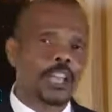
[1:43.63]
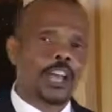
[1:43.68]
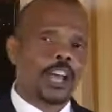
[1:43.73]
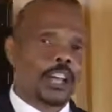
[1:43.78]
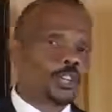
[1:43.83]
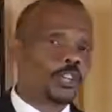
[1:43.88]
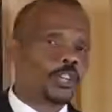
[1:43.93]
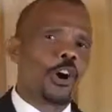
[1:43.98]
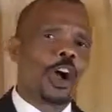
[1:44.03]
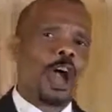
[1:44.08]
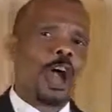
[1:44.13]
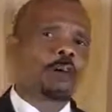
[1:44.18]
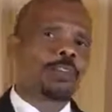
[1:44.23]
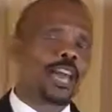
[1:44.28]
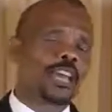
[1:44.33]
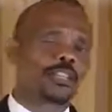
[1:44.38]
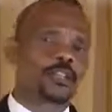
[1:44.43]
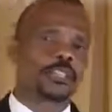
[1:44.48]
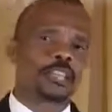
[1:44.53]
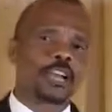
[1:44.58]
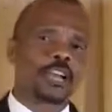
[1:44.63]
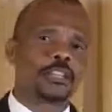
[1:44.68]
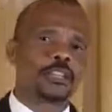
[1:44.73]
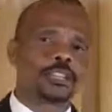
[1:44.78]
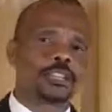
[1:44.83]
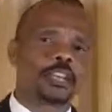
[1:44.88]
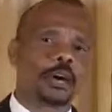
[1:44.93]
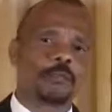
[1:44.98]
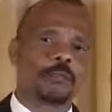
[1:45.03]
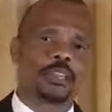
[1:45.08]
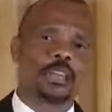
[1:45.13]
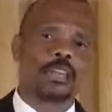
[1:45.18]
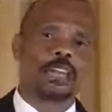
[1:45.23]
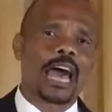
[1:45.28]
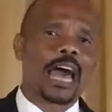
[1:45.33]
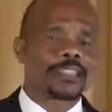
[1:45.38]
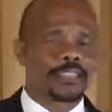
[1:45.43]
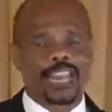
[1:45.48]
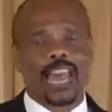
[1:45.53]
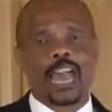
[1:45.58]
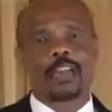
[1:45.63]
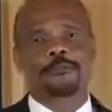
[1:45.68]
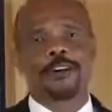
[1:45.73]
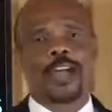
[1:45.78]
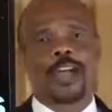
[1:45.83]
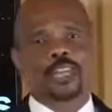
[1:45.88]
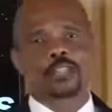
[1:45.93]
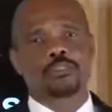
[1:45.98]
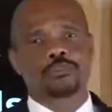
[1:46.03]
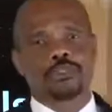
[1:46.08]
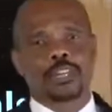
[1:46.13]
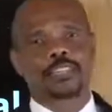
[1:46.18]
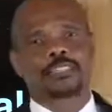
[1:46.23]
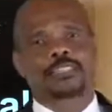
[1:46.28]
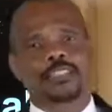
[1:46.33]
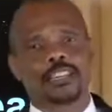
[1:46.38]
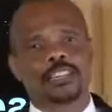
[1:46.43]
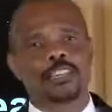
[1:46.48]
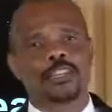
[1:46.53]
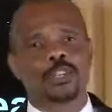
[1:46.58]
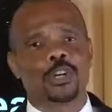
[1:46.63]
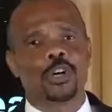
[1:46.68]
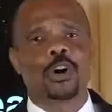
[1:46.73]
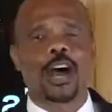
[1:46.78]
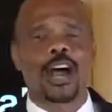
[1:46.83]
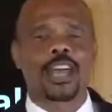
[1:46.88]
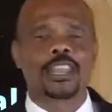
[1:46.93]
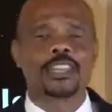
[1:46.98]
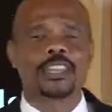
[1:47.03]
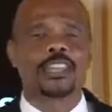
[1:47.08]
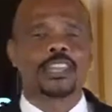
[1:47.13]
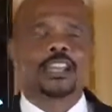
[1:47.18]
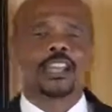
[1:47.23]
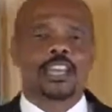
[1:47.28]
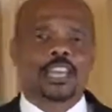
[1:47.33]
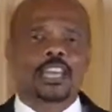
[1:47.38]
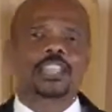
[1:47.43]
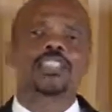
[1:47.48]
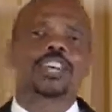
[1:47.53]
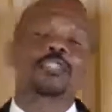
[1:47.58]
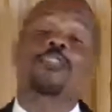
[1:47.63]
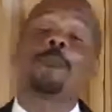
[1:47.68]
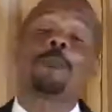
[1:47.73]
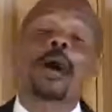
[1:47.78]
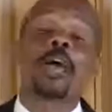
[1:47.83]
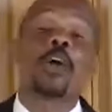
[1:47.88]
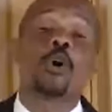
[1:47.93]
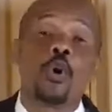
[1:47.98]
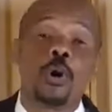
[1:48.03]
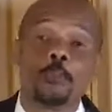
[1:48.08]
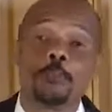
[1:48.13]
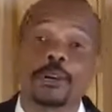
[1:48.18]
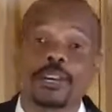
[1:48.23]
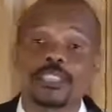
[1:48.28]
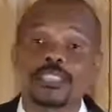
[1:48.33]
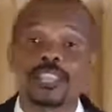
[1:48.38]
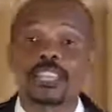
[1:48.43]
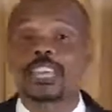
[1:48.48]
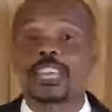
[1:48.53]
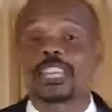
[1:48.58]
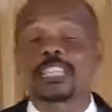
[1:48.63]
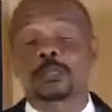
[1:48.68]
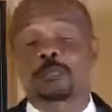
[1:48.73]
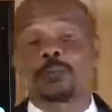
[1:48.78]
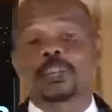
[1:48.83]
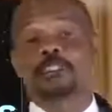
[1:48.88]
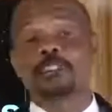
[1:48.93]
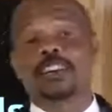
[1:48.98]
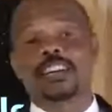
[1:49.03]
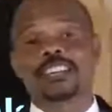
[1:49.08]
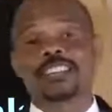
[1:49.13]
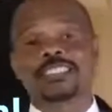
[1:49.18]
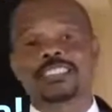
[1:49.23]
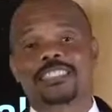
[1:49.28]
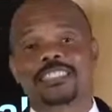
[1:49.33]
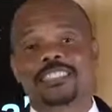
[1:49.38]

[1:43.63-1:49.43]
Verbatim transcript: You know, I would like to tell you something that I find interesting, you know, and it's just from my own personal experience,